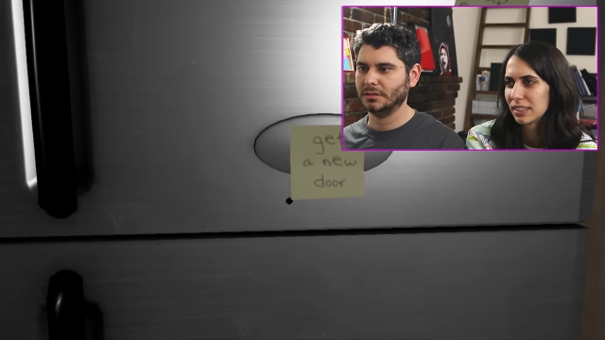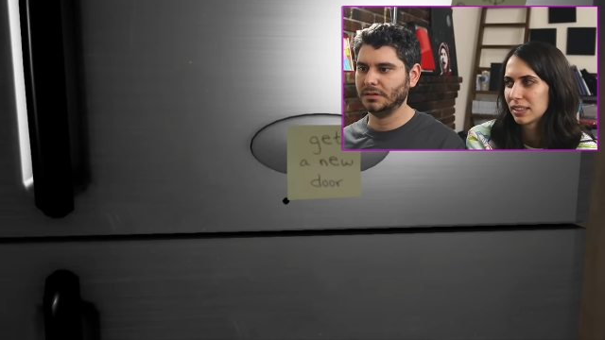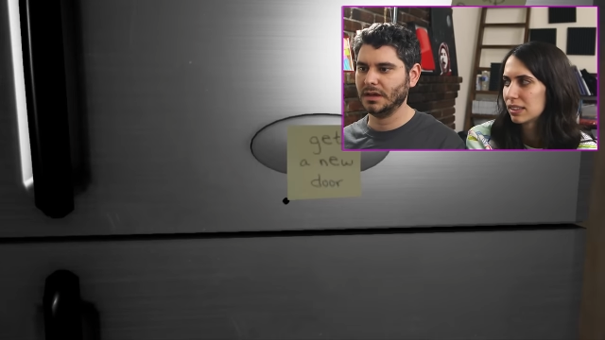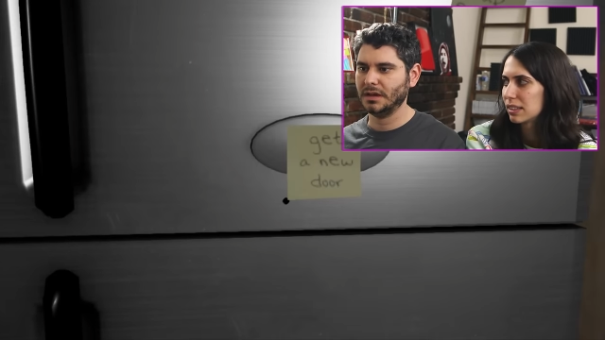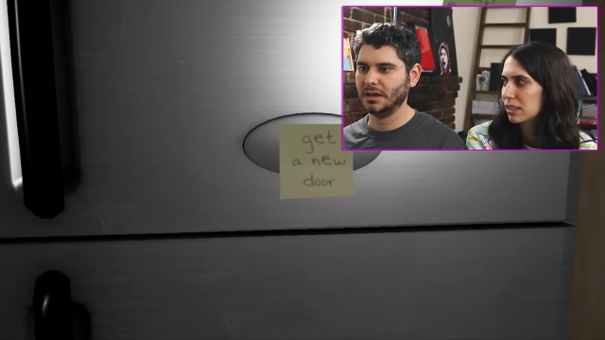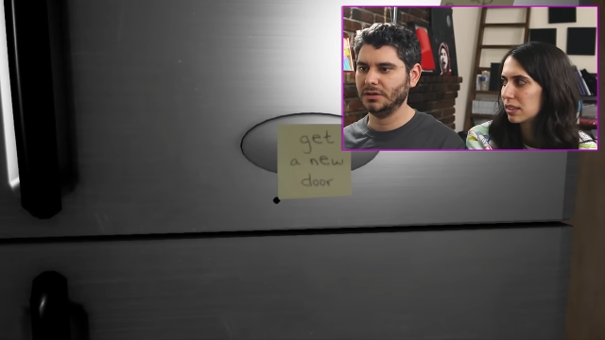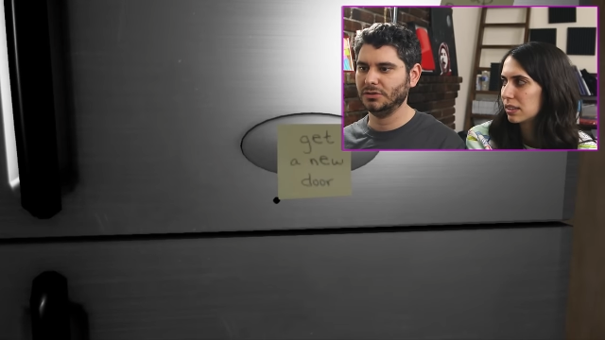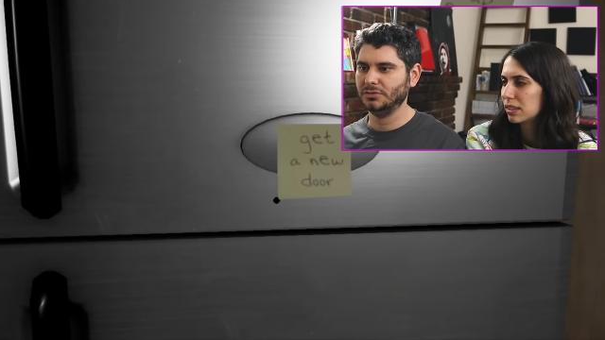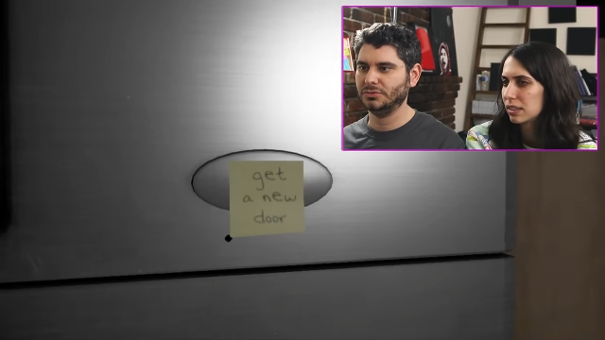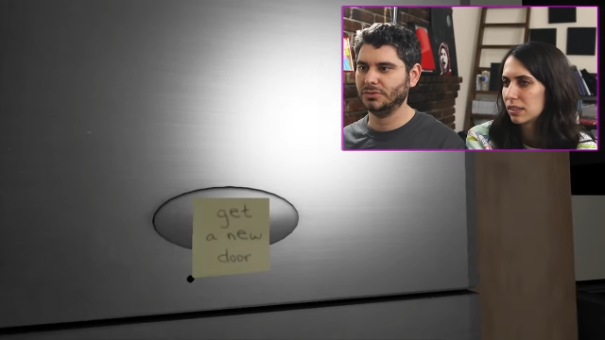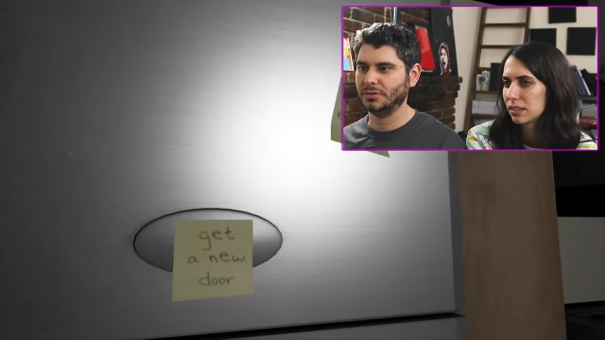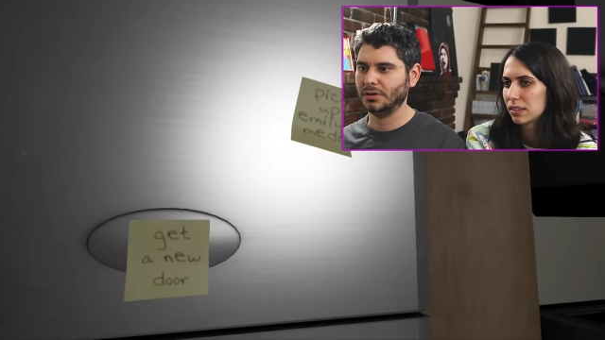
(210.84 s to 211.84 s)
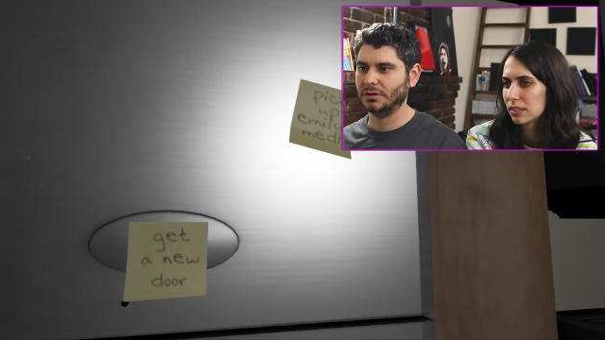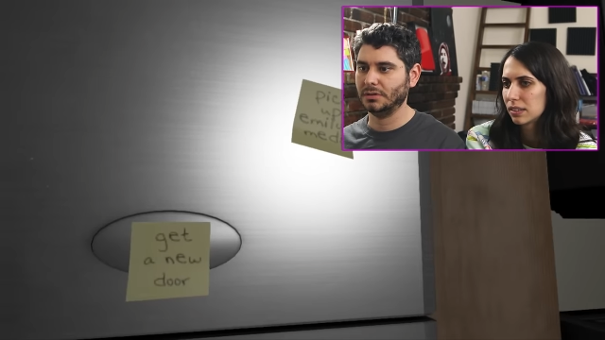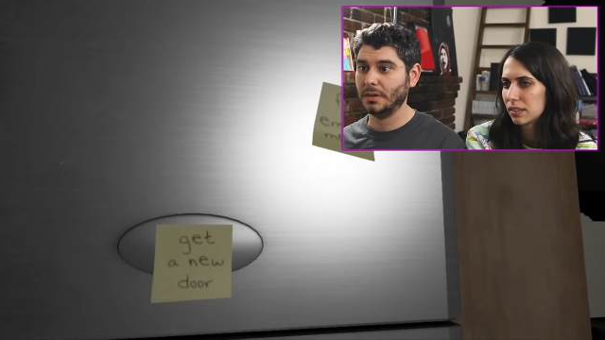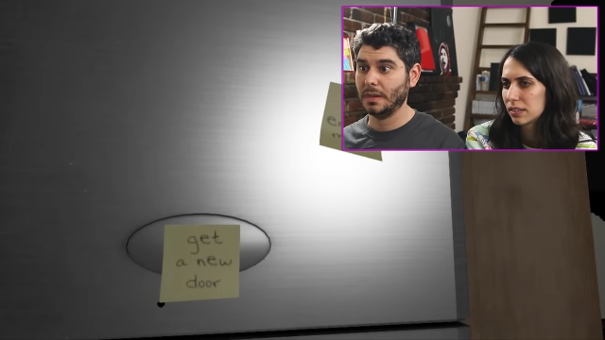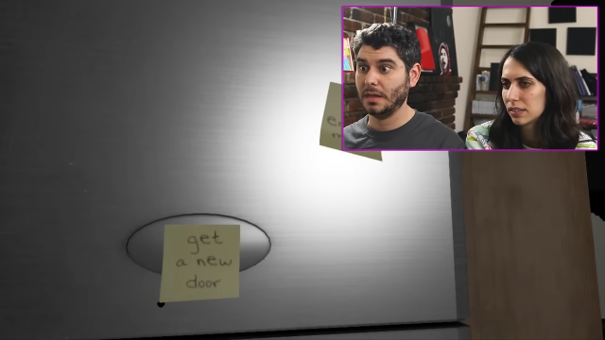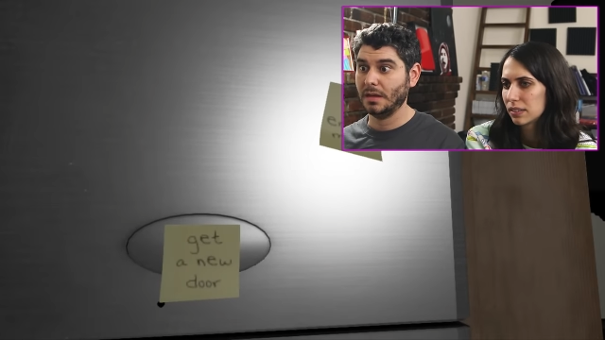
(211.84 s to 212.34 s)
Speaker 1: Get a new door.
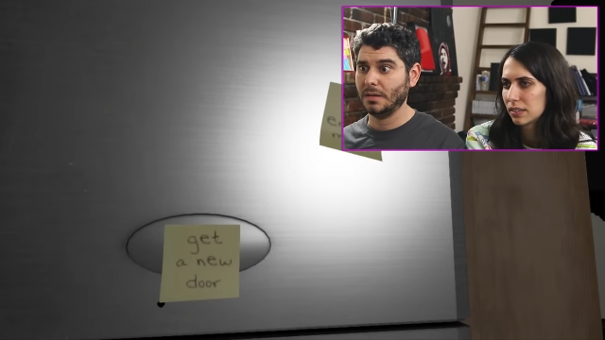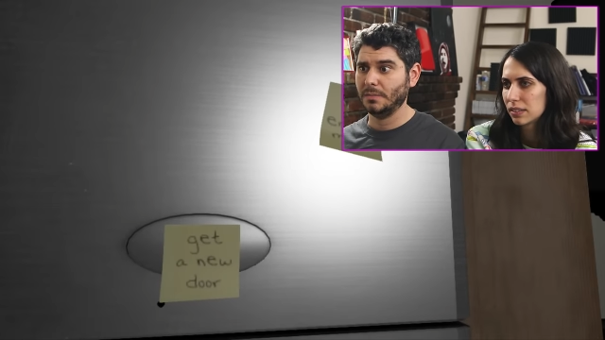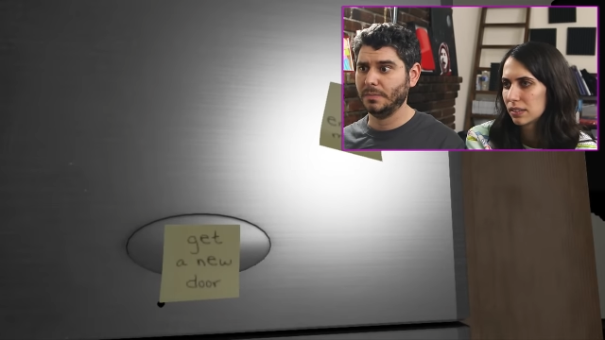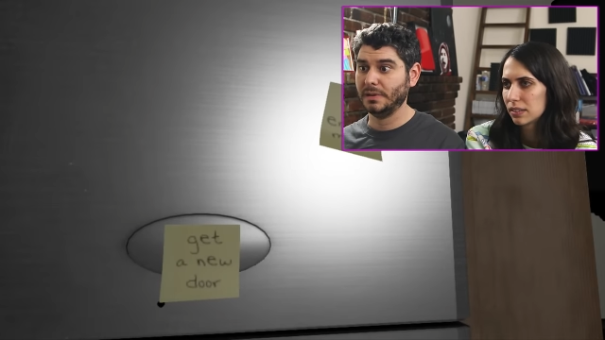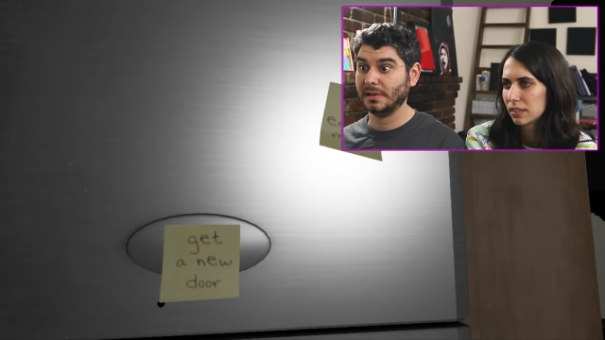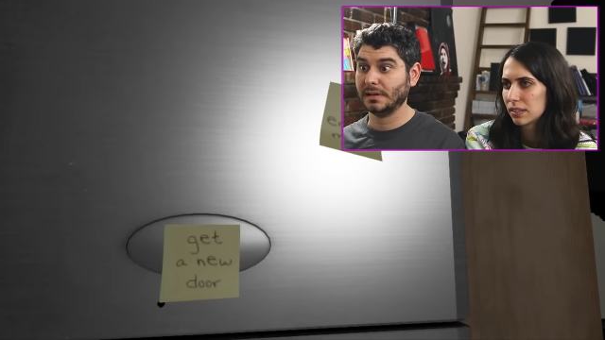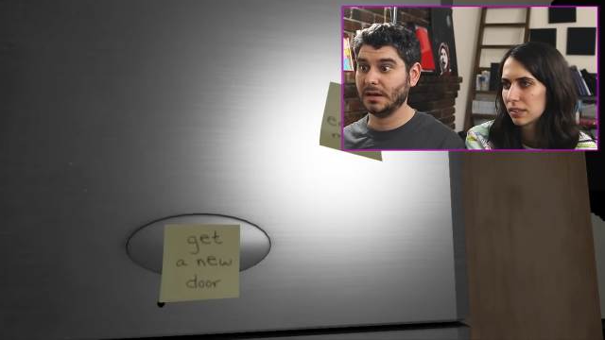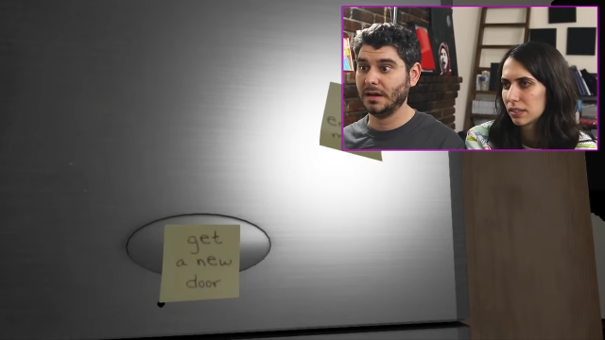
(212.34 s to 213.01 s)
Pick